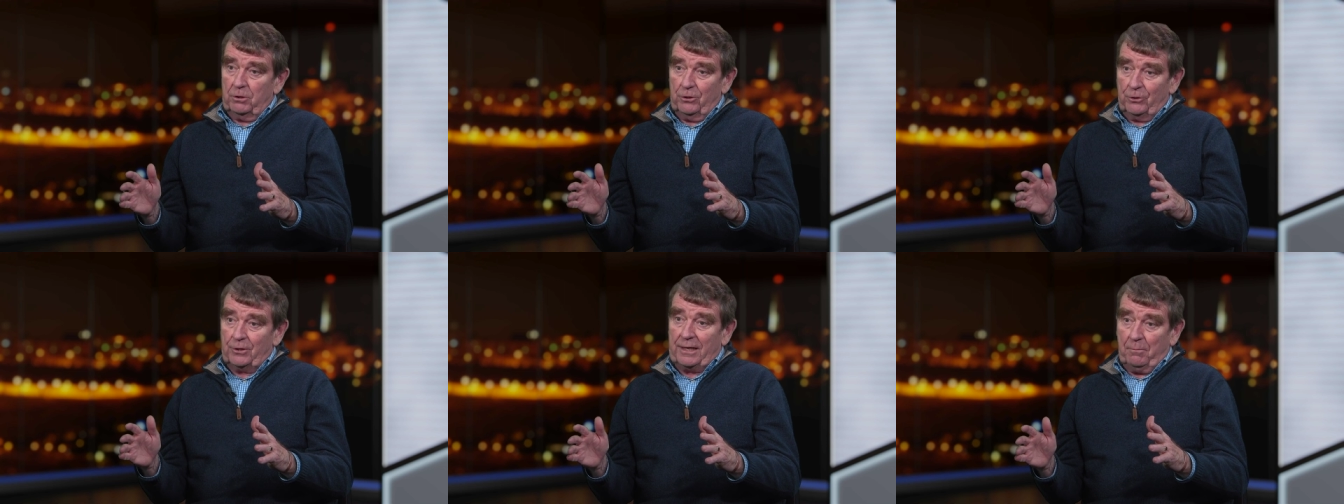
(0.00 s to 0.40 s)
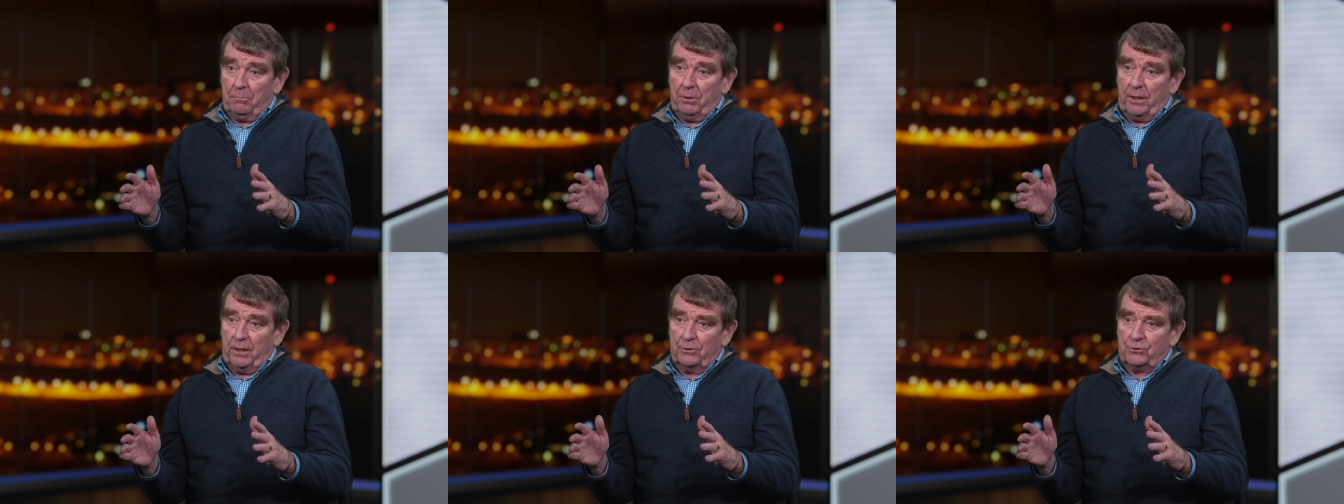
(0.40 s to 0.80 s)
you know, the
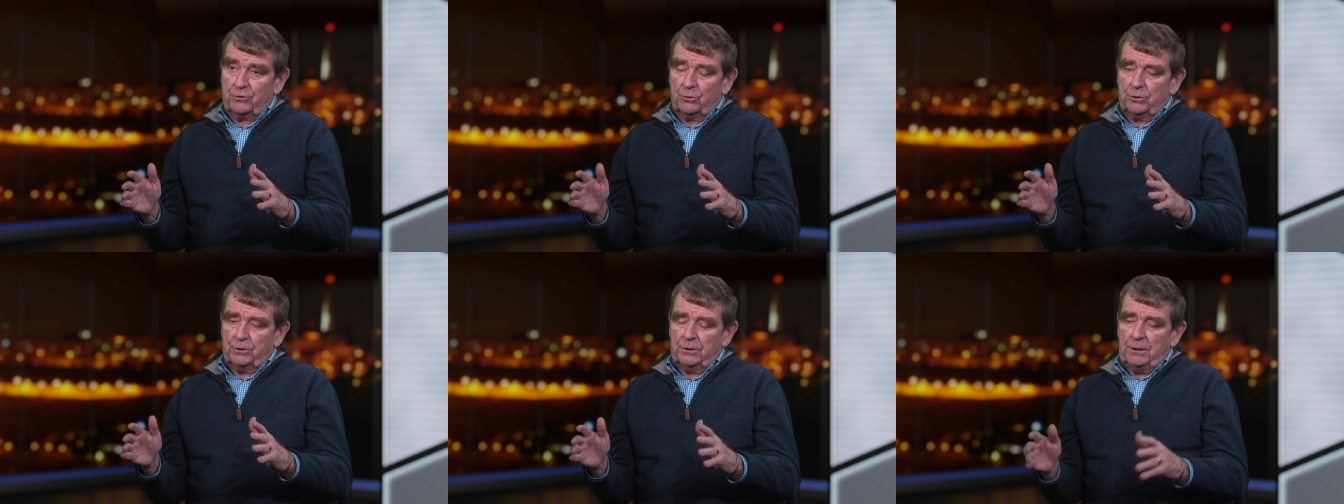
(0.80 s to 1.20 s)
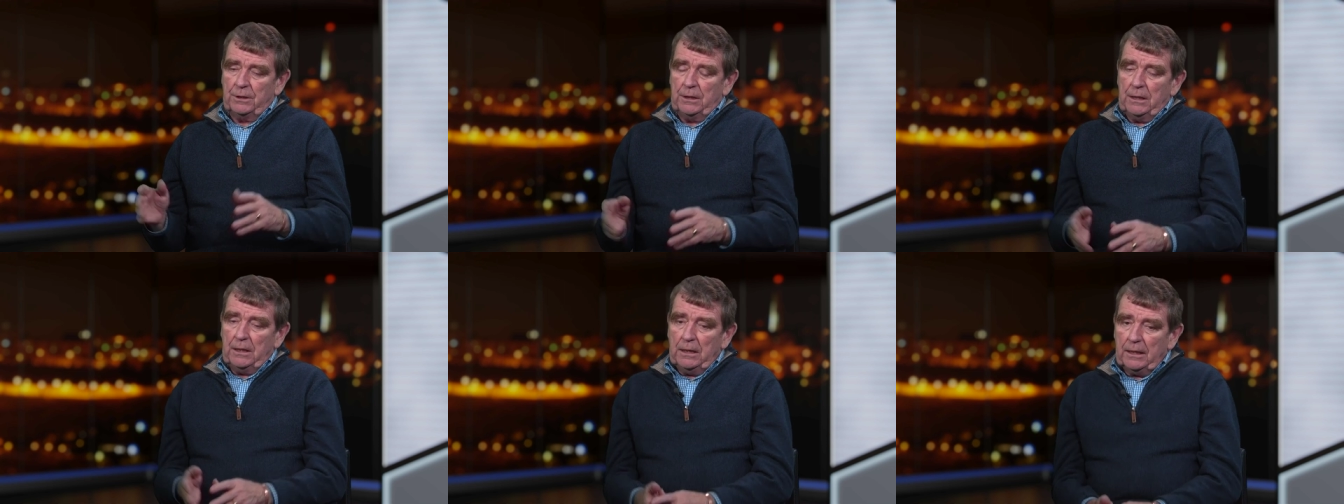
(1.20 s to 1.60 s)
campaign and so on.
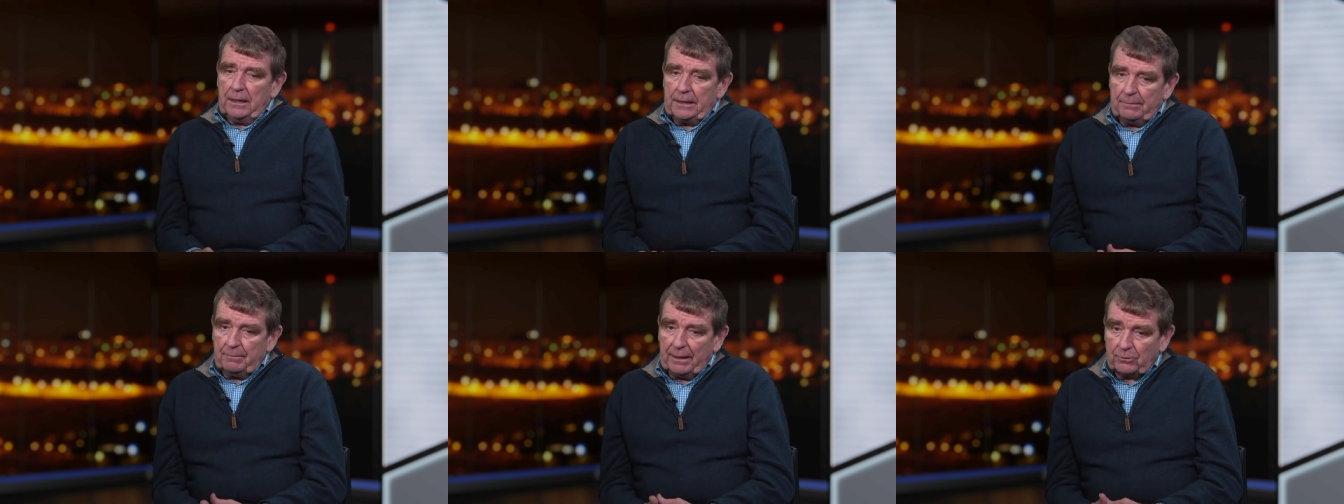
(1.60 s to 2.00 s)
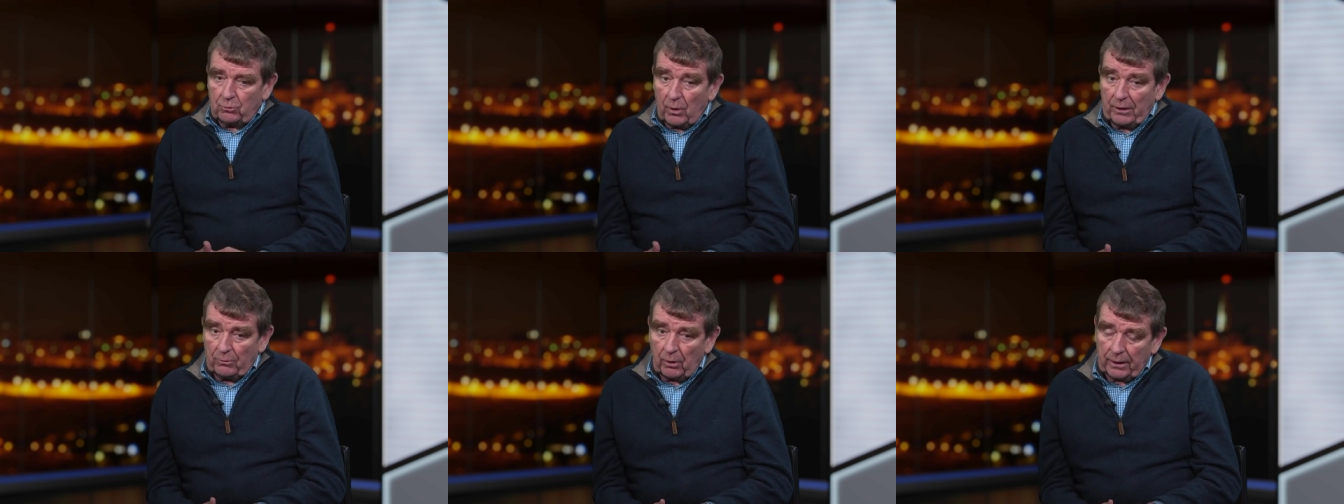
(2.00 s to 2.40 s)
Um, and
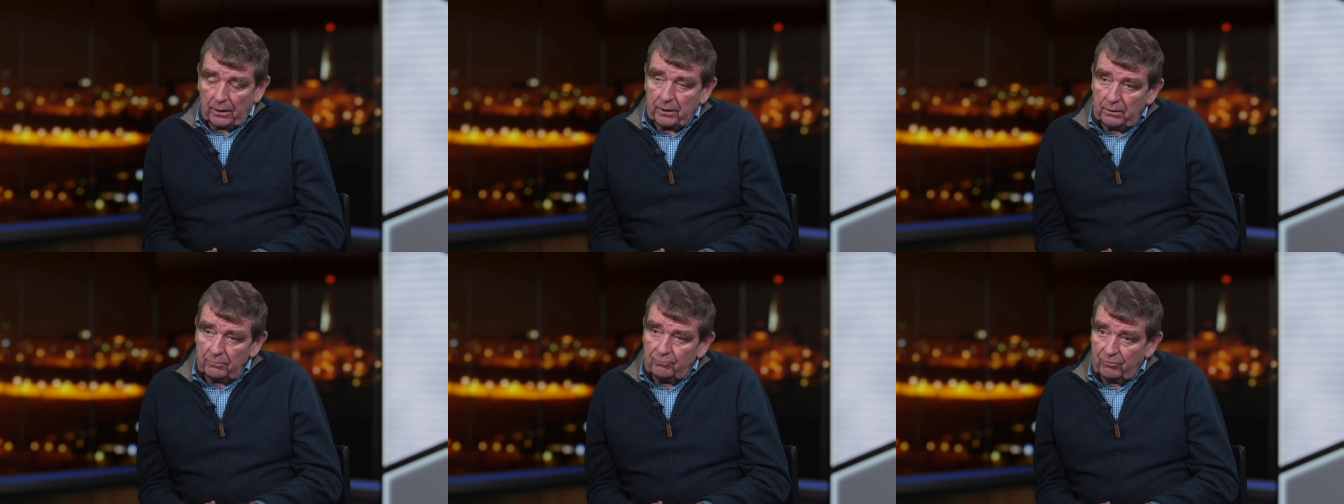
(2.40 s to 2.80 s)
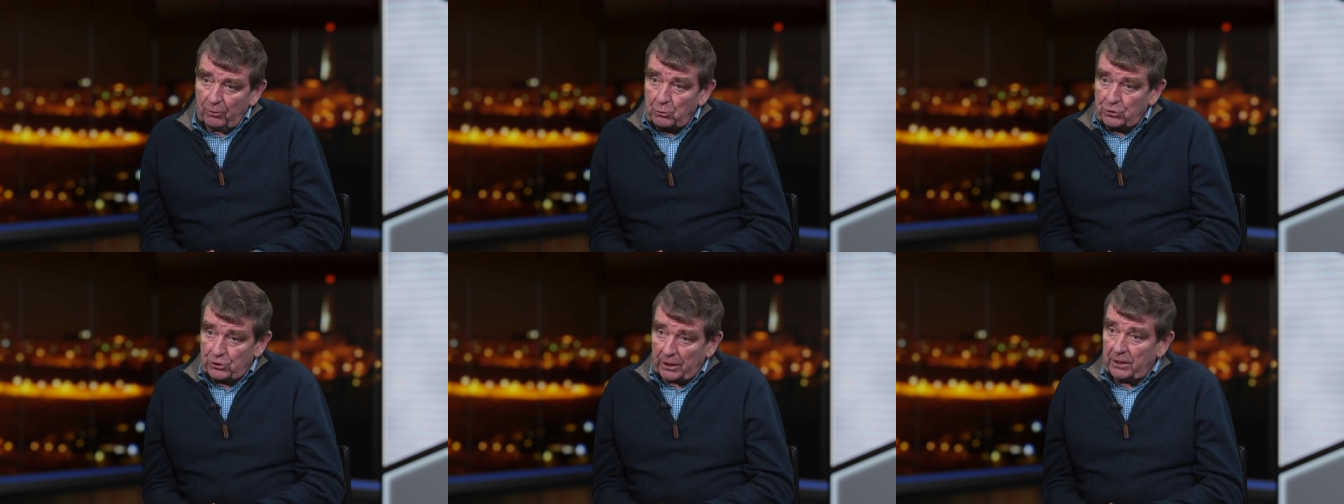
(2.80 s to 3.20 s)
quite rightly
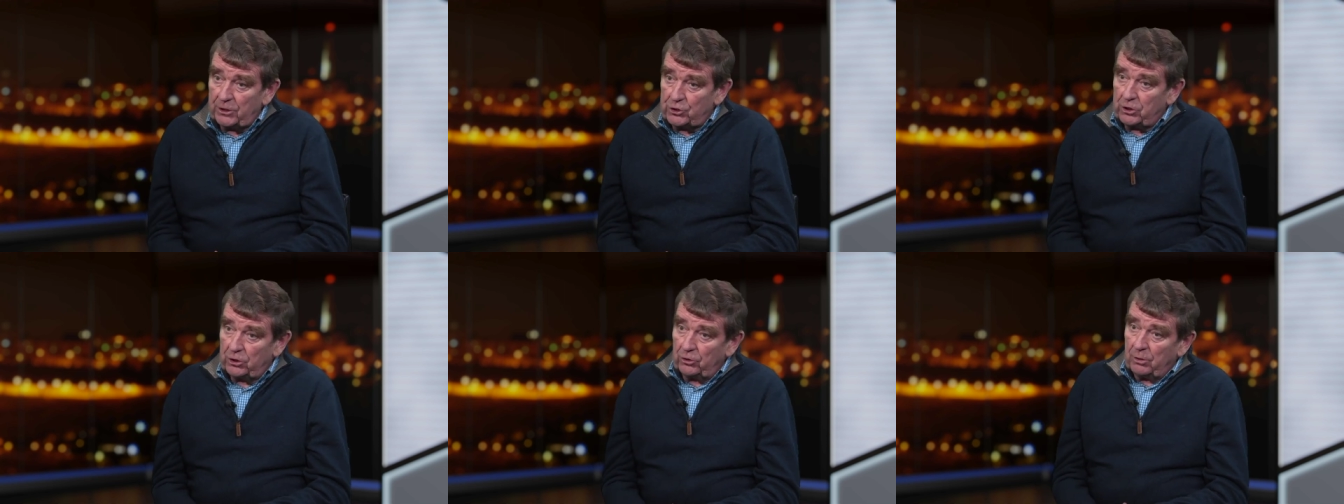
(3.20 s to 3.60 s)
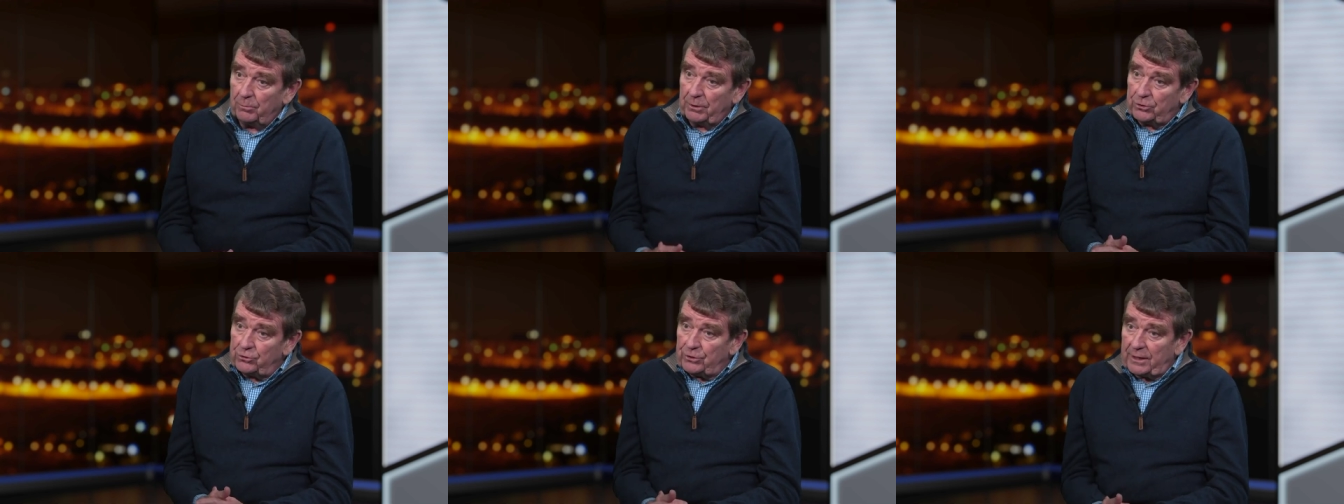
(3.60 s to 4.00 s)
focusing initially on the
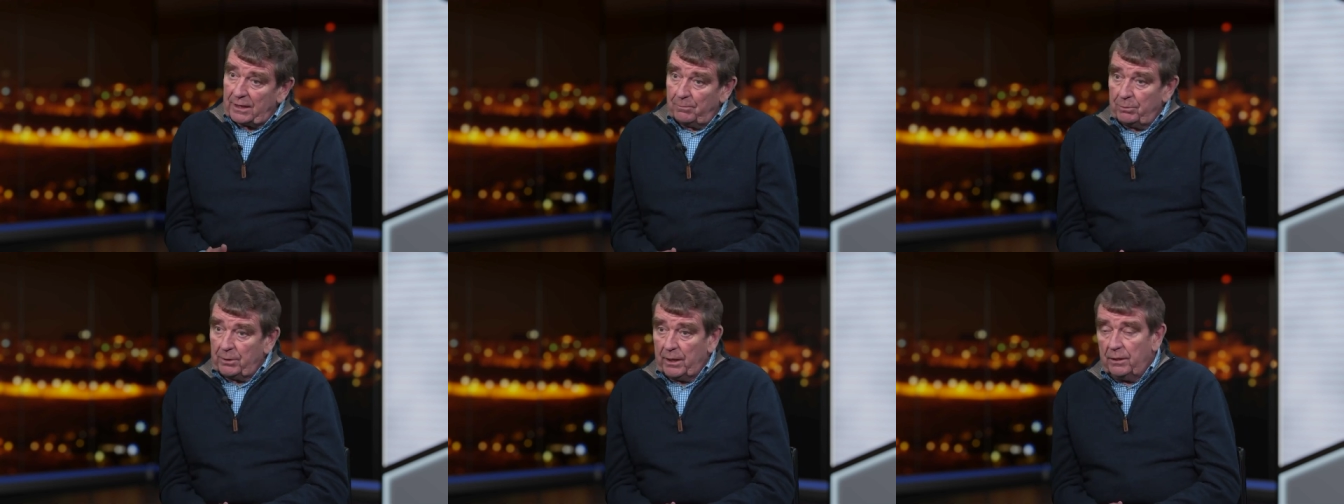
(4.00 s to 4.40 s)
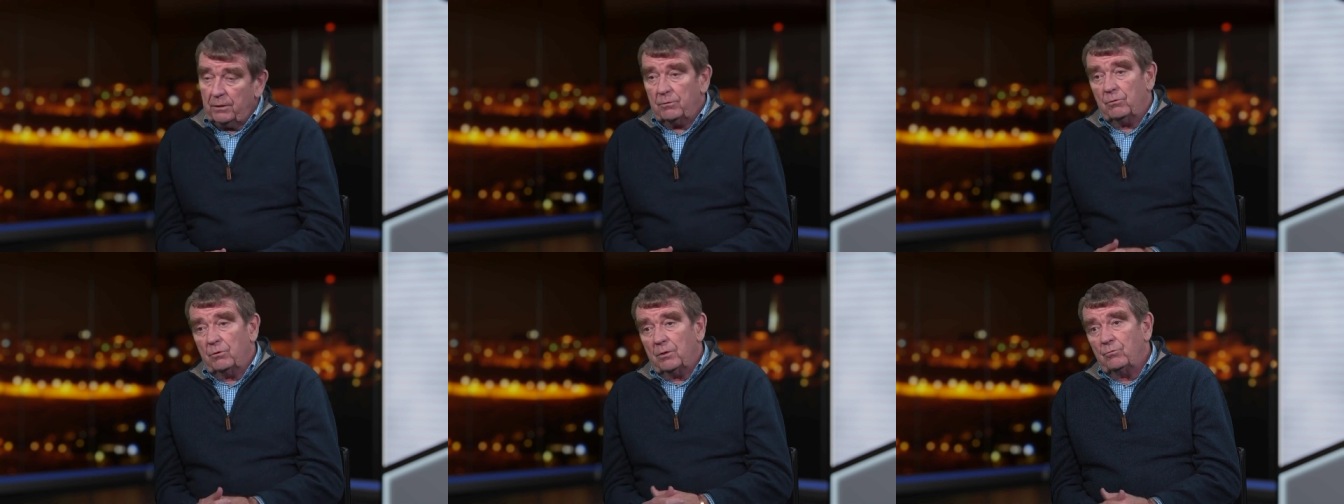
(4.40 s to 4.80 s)
military campaign
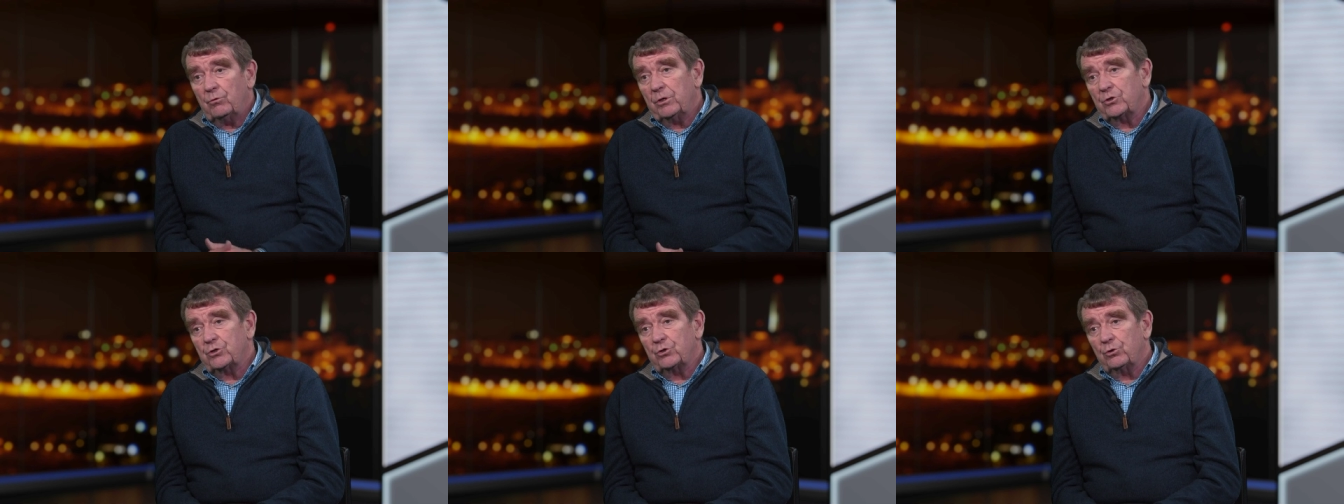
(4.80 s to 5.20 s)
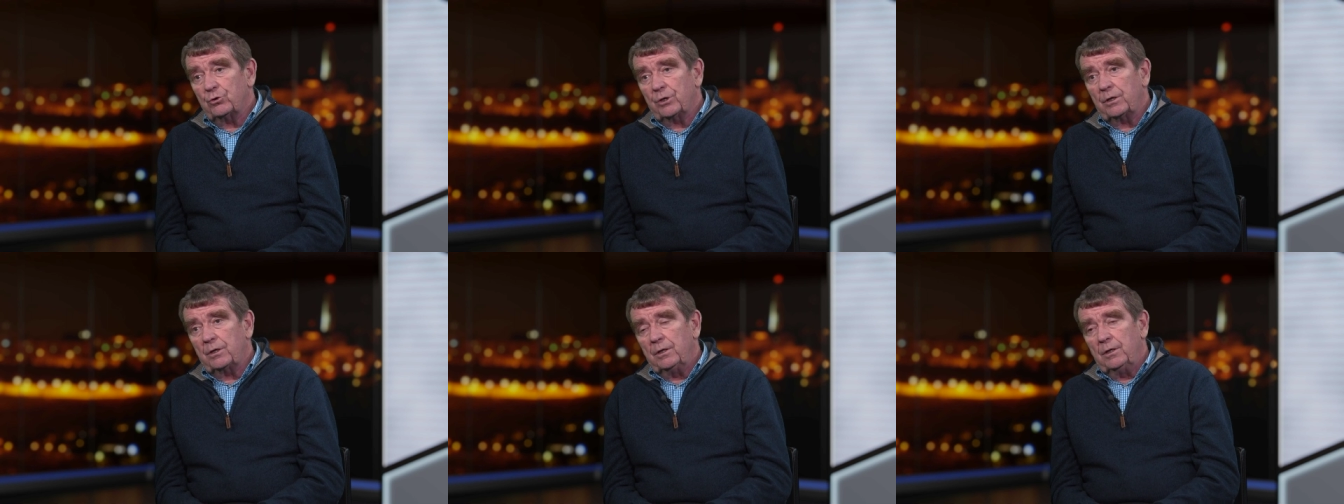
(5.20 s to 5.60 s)
and, and
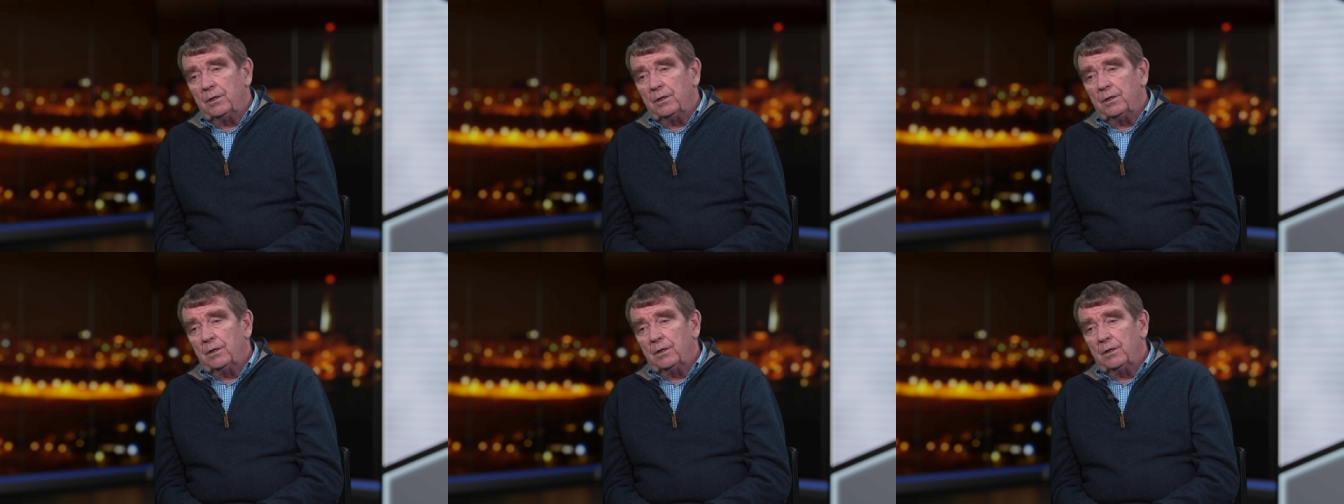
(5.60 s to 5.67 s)
reassuring